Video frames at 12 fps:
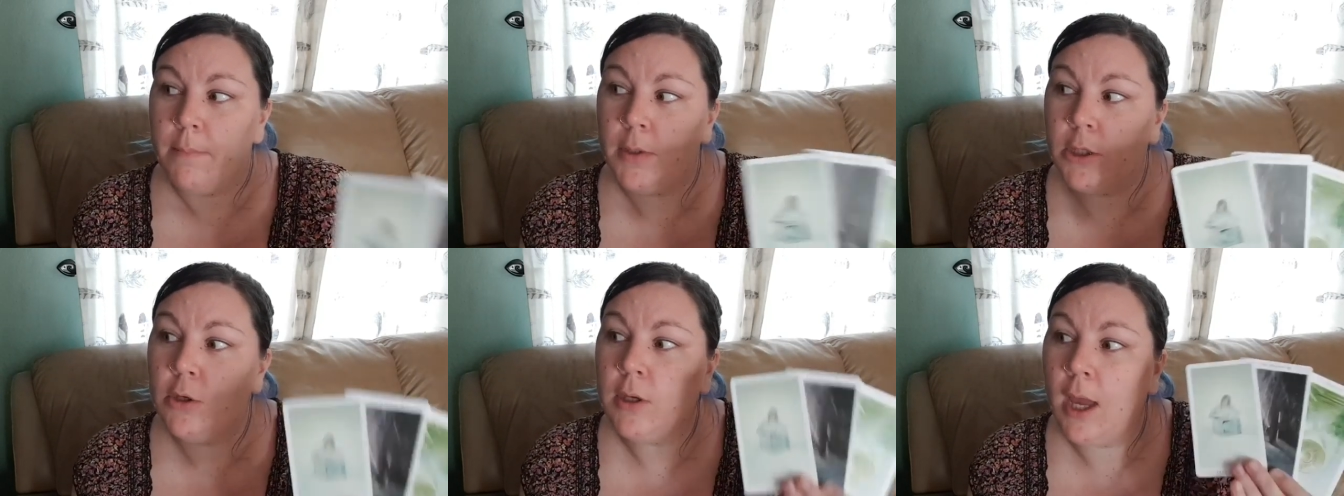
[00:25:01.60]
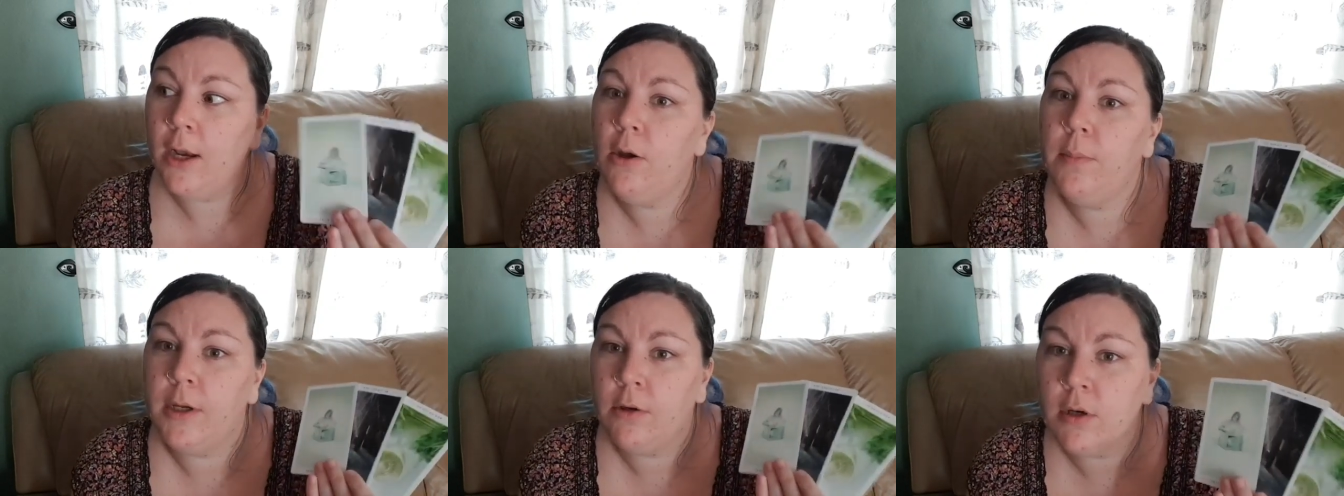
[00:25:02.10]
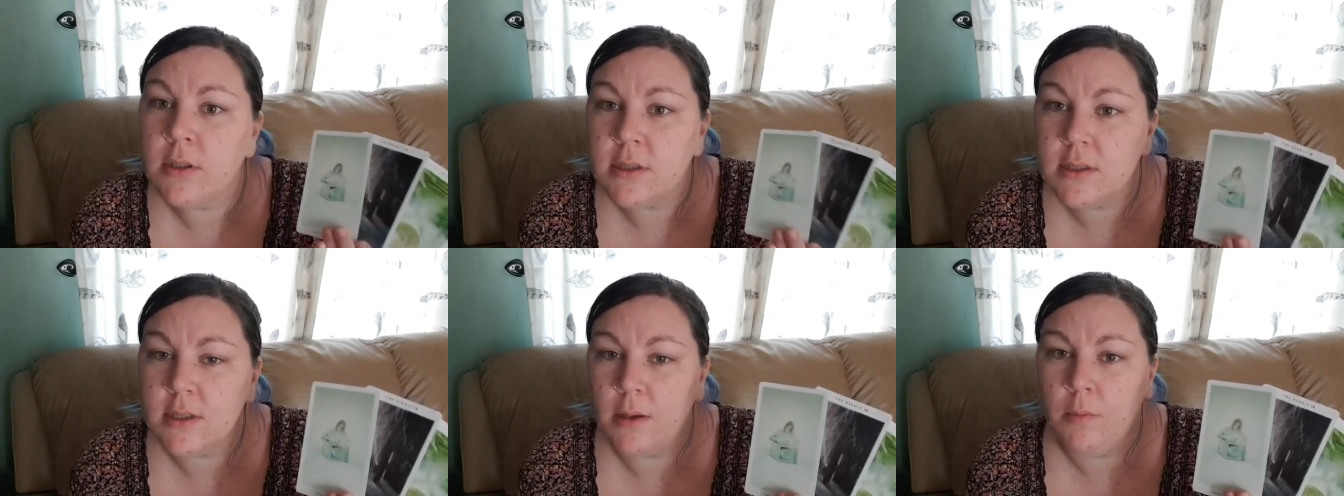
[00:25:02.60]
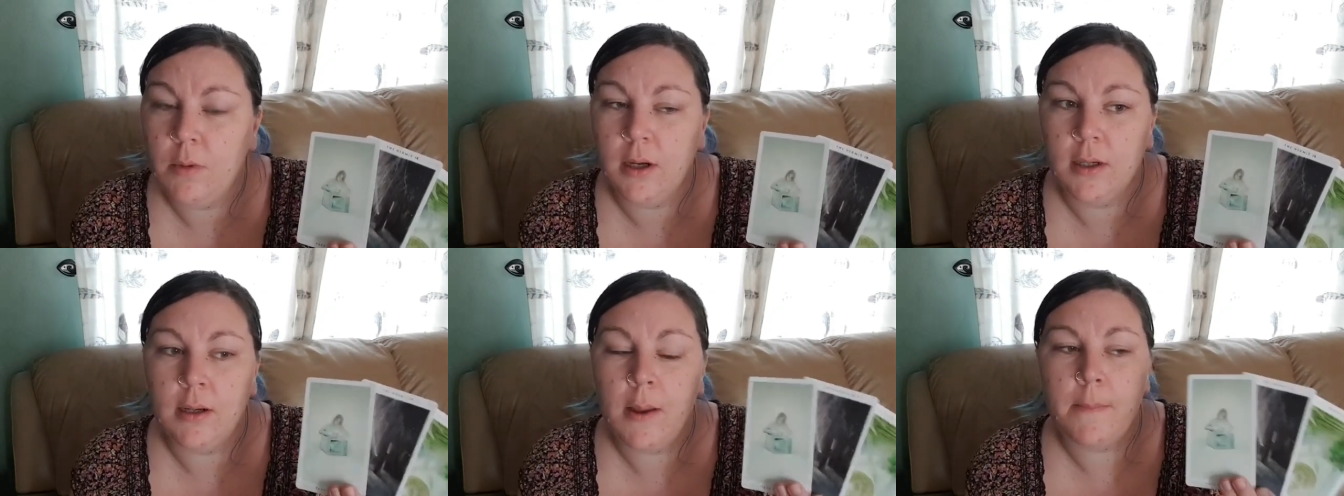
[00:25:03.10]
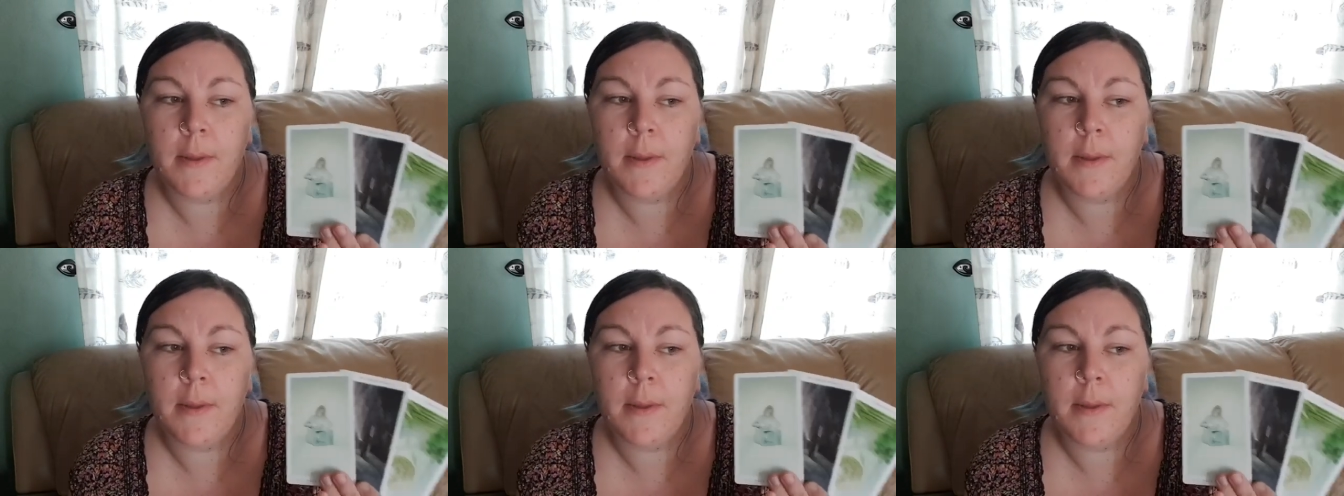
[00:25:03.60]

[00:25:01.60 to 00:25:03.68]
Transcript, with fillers: but you cannot be cross at someone